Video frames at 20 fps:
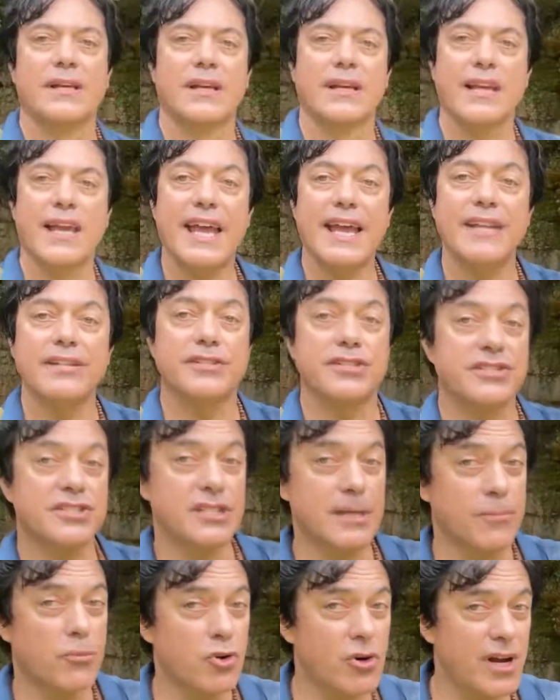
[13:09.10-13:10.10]
And to
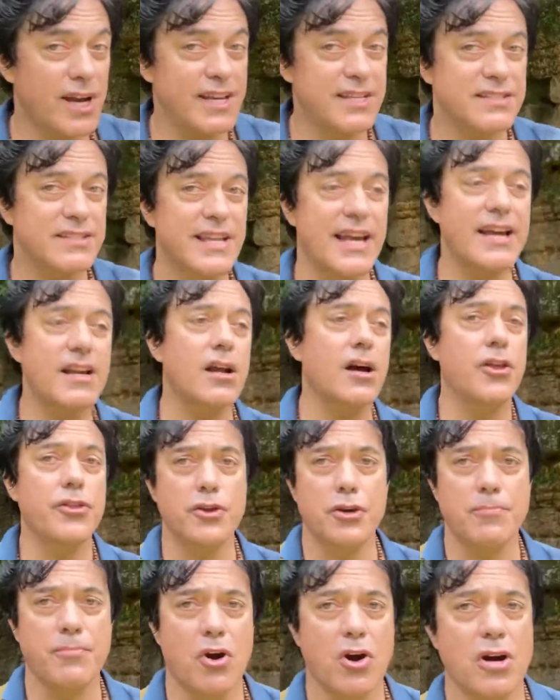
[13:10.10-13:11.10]
summarize that other
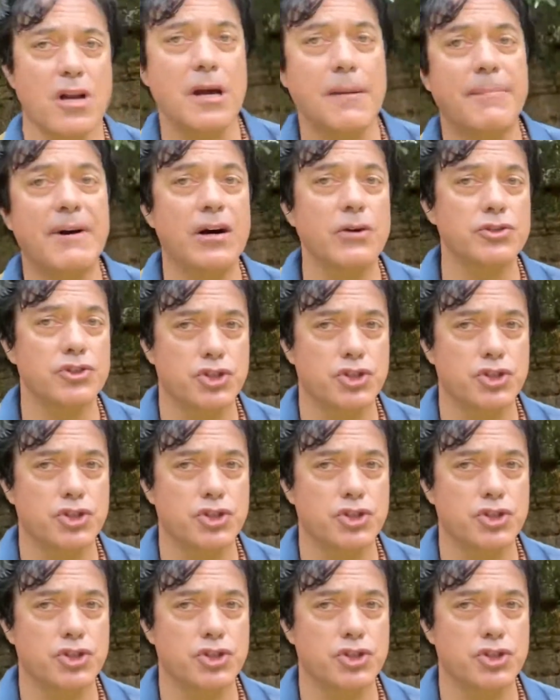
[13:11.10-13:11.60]
part about